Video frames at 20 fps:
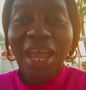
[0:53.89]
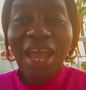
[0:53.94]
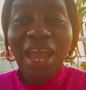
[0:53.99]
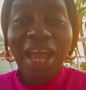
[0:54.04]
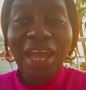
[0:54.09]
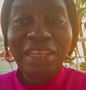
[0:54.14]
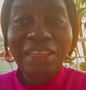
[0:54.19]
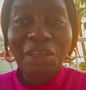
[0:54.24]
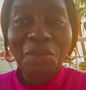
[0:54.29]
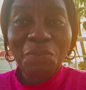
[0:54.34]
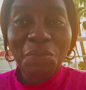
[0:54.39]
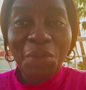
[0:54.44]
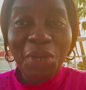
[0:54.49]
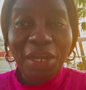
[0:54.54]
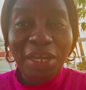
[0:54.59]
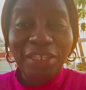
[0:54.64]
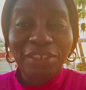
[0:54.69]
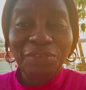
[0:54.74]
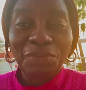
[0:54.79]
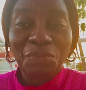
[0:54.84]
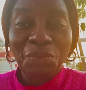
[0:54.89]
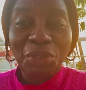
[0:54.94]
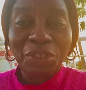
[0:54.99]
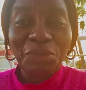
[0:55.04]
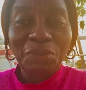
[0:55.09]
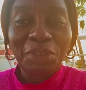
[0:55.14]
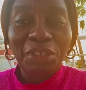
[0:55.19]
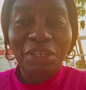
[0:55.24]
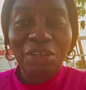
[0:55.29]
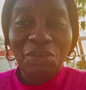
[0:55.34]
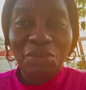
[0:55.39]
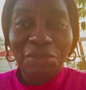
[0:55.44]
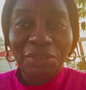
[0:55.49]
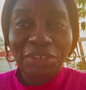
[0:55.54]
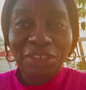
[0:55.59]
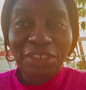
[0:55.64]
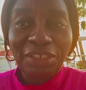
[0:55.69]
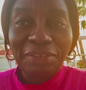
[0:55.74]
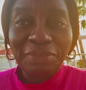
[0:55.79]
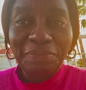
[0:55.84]
and the Word was with
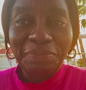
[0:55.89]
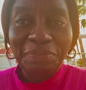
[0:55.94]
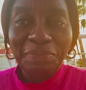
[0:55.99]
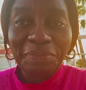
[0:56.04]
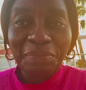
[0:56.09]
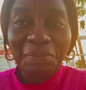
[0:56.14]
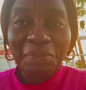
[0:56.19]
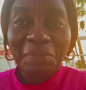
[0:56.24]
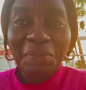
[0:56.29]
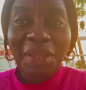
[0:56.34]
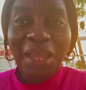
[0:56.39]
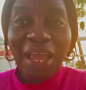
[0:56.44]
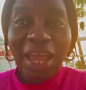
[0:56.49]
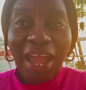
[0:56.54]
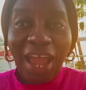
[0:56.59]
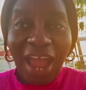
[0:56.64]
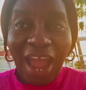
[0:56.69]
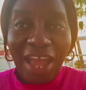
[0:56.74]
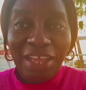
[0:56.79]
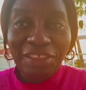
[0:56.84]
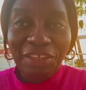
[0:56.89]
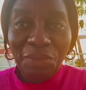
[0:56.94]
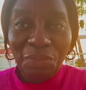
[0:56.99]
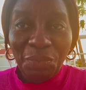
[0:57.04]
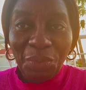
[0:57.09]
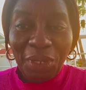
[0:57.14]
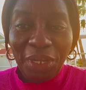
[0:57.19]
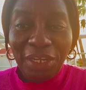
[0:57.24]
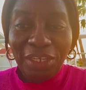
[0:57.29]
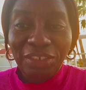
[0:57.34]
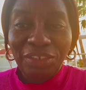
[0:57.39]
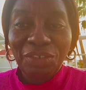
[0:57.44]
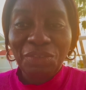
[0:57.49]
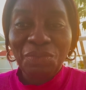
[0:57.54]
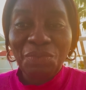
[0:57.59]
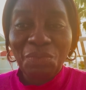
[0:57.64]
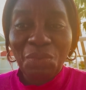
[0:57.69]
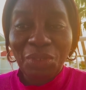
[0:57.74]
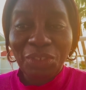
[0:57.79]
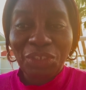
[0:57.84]
God, and the Word
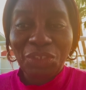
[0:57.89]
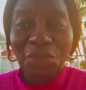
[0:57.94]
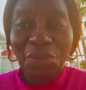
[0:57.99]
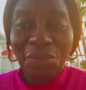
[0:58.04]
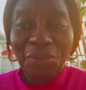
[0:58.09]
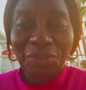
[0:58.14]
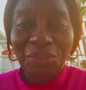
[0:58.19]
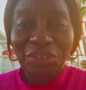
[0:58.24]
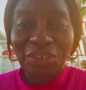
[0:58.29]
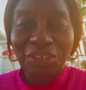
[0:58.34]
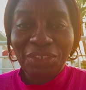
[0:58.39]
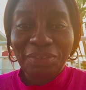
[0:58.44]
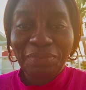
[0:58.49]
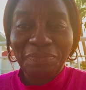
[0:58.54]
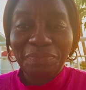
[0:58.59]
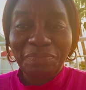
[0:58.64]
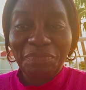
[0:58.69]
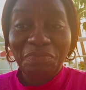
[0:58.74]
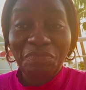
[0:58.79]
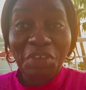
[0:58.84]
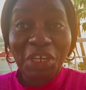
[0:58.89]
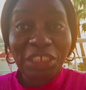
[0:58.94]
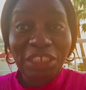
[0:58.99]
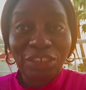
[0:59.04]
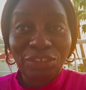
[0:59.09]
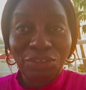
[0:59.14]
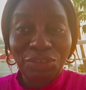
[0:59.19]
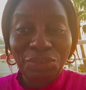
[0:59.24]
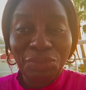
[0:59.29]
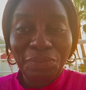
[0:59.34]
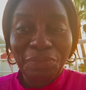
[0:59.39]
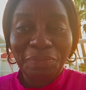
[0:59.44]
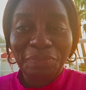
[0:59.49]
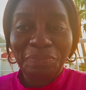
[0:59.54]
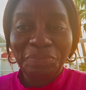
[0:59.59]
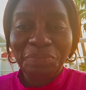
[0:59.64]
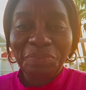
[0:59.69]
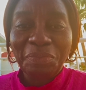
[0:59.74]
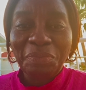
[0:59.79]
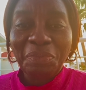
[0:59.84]
was God." Verse 2.
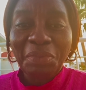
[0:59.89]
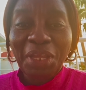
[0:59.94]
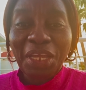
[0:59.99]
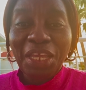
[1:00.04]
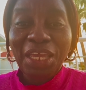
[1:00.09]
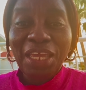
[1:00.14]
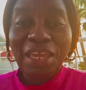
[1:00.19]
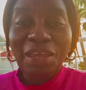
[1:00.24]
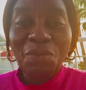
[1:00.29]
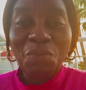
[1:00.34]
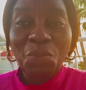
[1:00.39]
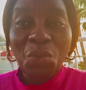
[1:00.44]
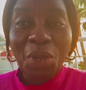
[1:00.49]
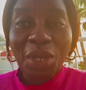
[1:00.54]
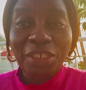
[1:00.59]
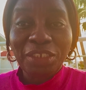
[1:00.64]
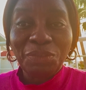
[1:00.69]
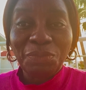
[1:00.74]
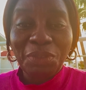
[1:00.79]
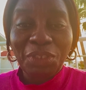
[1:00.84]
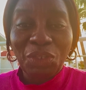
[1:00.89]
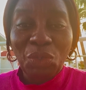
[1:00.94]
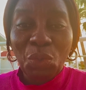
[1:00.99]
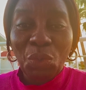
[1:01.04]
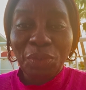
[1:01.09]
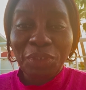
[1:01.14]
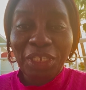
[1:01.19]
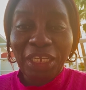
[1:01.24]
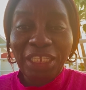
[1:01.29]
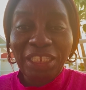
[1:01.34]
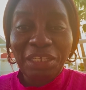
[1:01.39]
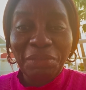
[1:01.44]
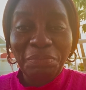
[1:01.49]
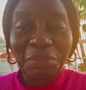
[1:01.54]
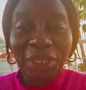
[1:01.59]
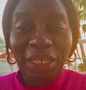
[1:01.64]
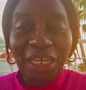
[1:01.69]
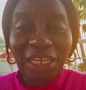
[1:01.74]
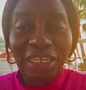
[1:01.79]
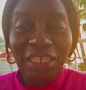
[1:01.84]
"He was with God in the
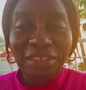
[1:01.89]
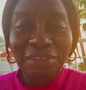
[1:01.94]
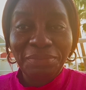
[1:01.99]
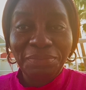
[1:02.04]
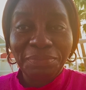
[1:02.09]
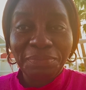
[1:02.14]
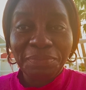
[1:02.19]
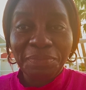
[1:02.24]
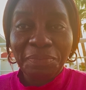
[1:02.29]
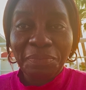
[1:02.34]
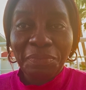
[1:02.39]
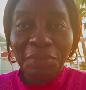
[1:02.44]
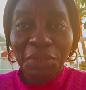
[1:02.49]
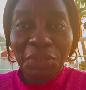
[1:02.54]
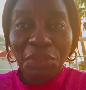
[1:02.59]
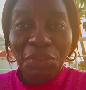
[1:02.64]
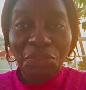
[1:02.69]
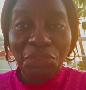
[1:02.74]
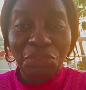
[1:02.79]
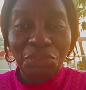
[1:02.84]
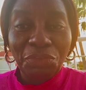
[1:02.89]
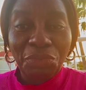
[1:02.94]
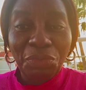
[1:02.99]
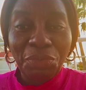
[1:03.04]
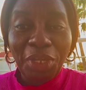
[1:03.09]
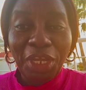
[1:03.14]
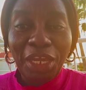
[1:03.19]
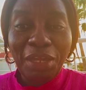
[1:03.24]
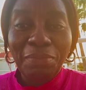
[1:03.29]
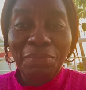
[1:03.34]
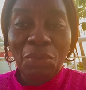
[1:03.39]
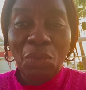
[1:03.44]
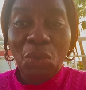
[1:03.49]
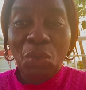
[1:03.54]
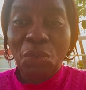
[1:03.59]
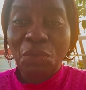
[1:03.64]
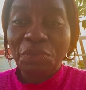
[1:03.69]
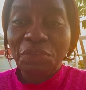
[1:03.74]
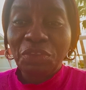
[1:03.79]
beginning. Through Him all